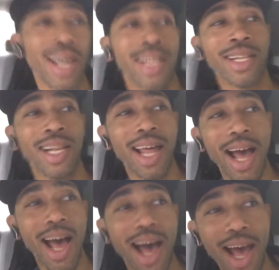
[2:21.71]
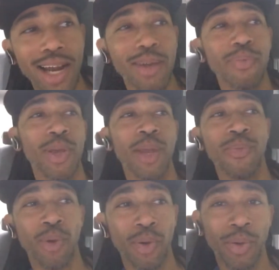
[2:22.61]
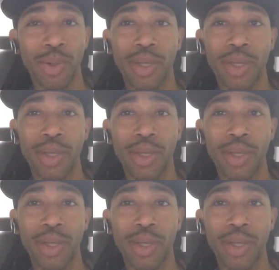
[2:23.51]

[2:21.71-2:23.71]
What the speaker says: a lot of people